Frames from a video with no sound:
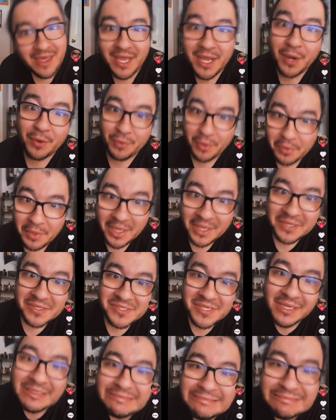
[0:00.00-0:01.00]
they get ruined.
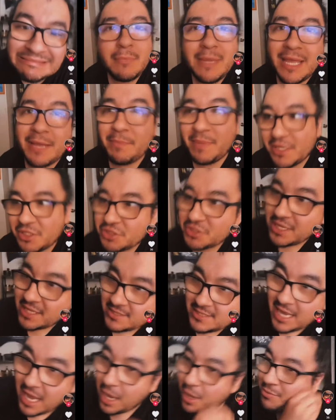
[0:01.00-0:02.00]
Like, bitch,
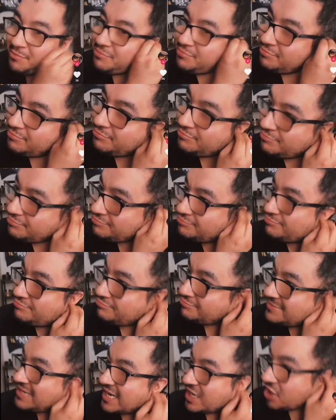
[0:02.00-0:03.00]
that's how
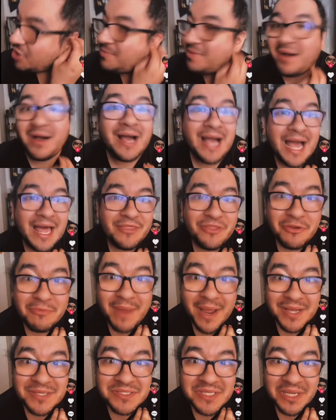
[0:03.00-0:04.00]
Taco Bell had their
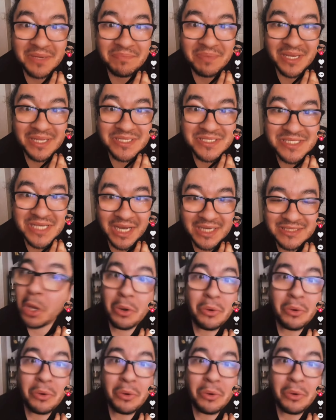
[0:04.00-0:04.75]
Mexican pizza.